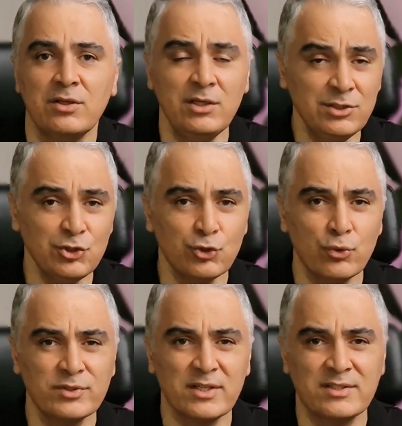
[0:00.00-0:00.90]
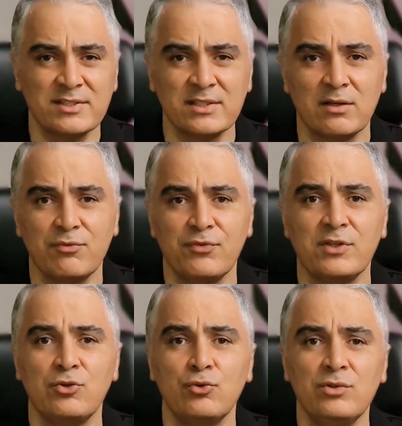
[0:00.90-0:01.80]
It shows itself
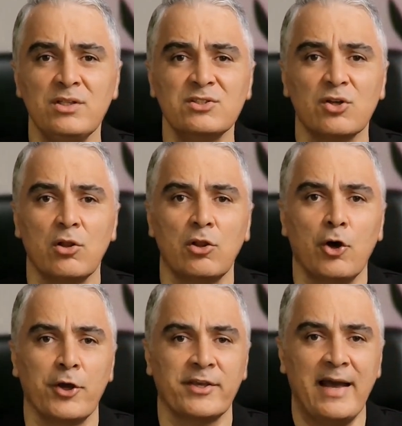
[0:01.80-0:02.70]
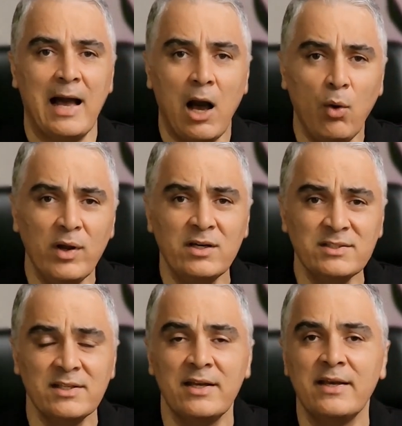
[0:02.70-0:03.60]
with units like
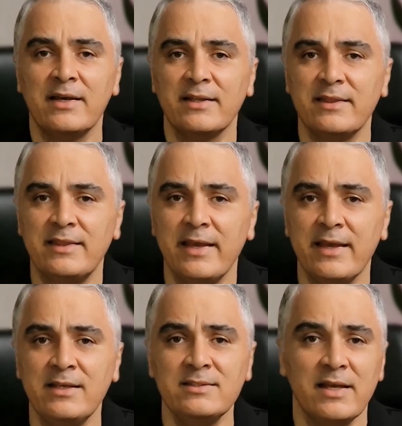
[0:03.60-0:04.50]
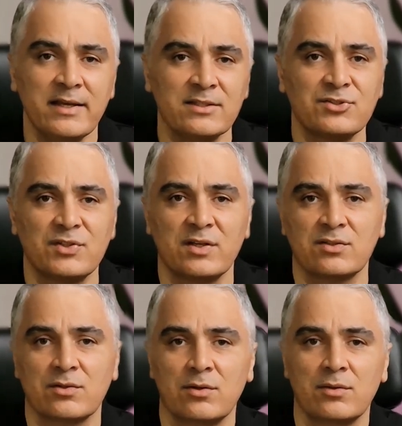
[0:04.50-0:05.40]
hours, days, etc.